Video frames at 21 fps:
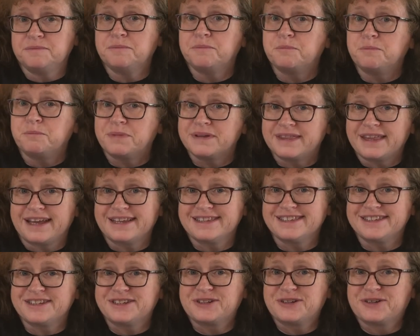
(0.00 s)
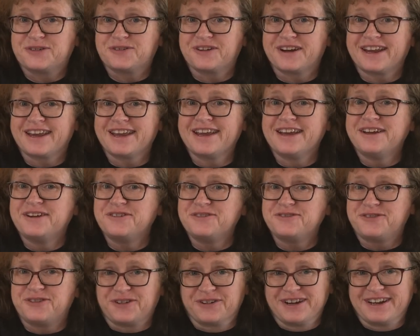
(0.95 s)
But that's a story
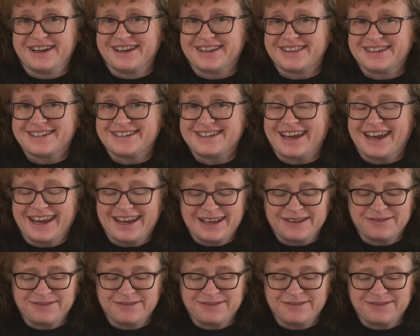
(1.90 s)
for another day.